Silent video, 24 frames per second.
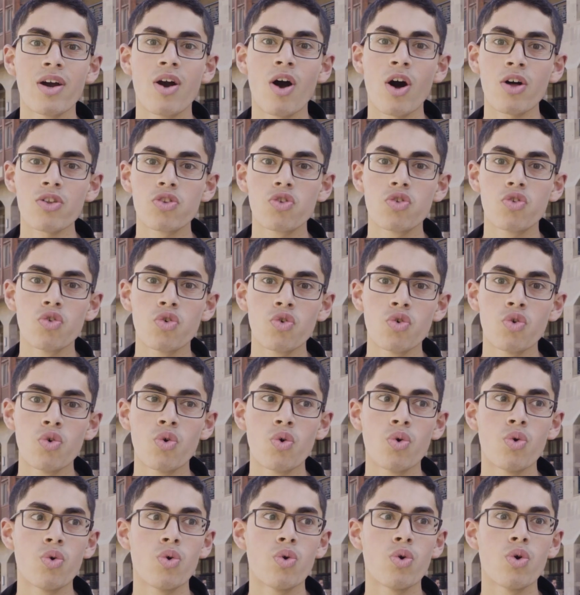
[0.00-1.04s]
got
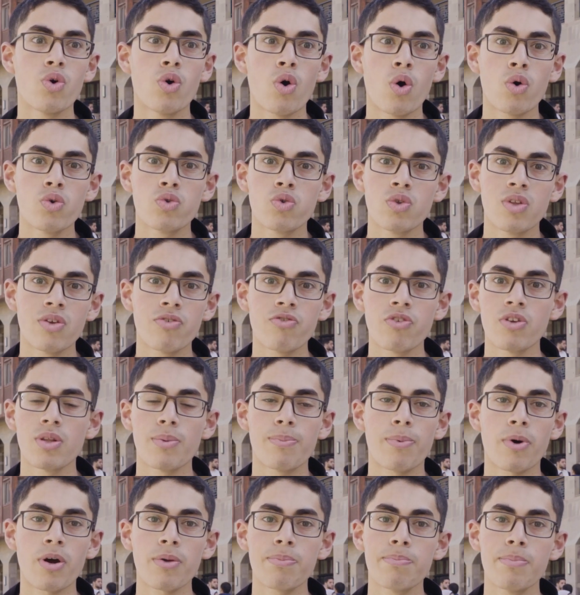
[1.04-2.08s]
to go to different
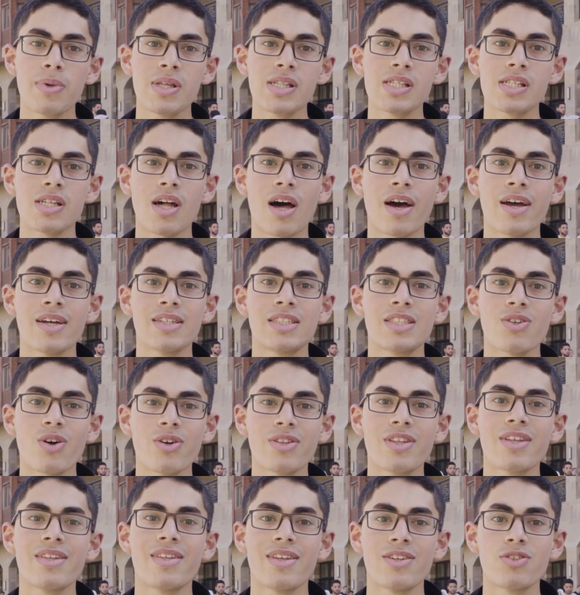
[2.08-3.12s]
departments. I
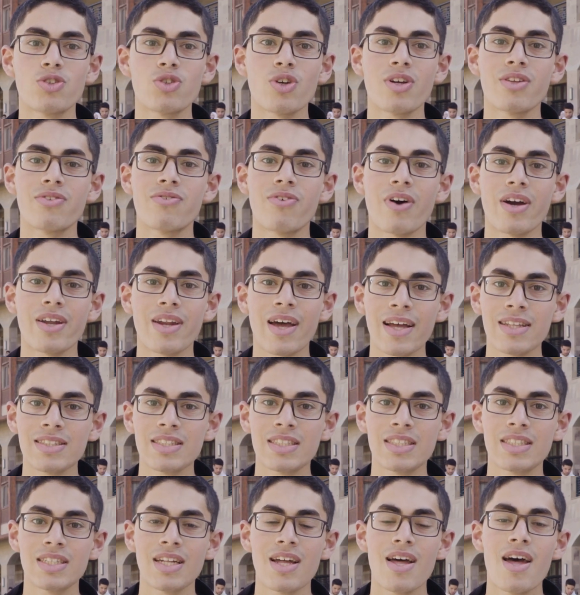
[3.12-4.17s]
started in trade
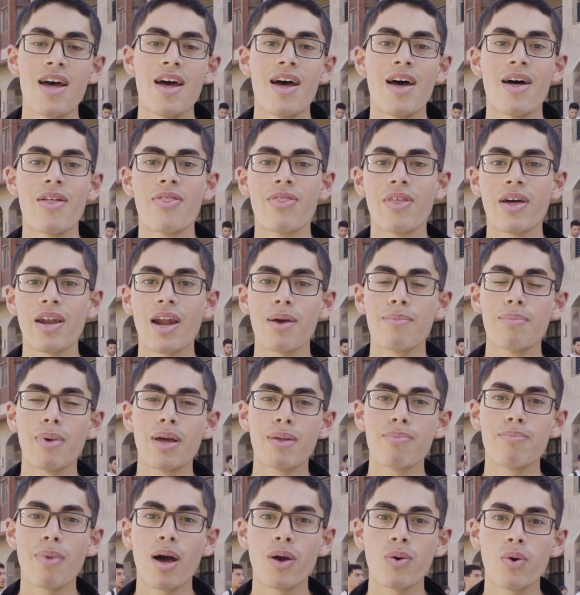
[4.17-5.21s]
finance, and then I
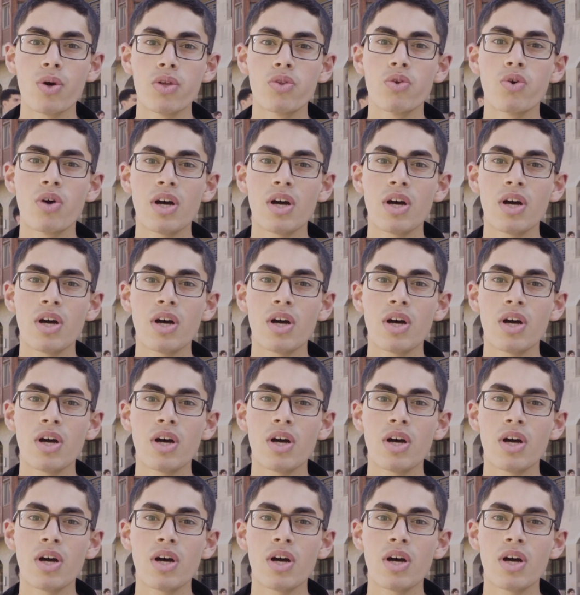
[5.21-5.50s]
made my way to